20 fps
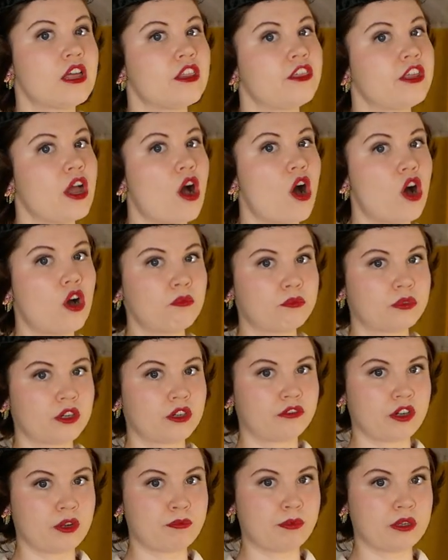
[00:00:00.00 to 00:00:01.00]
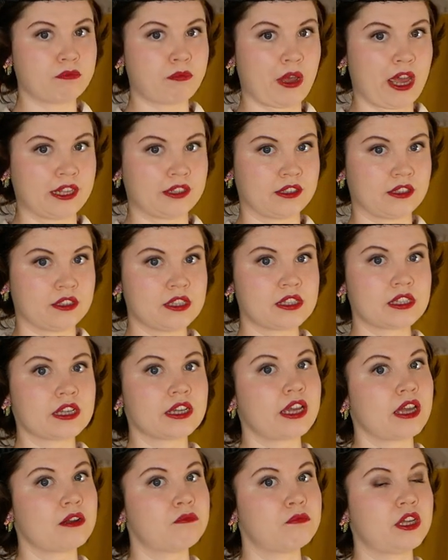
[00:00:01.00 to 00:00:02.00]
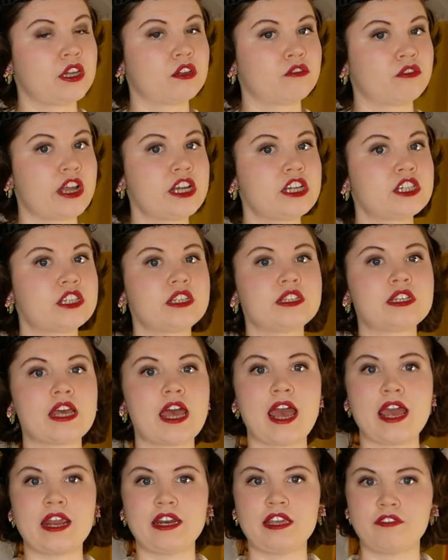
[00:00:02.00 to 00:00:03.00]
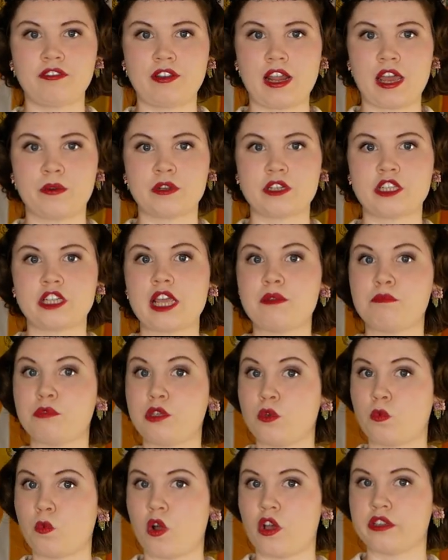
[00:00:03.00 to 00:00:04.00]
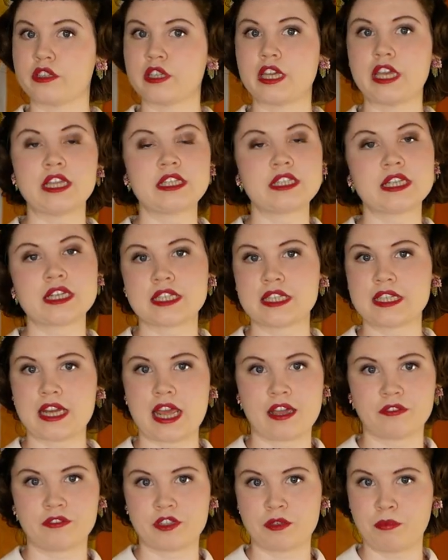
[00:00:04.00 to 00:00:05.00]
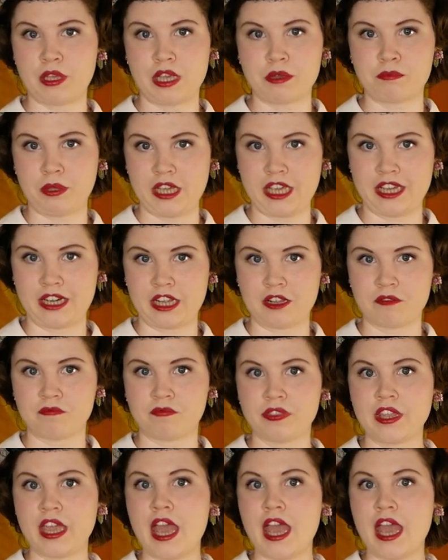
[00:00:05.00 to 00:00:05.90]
The ombre ribbon petals can be arranged into any flower shape you want, it doesn't have to be a peony.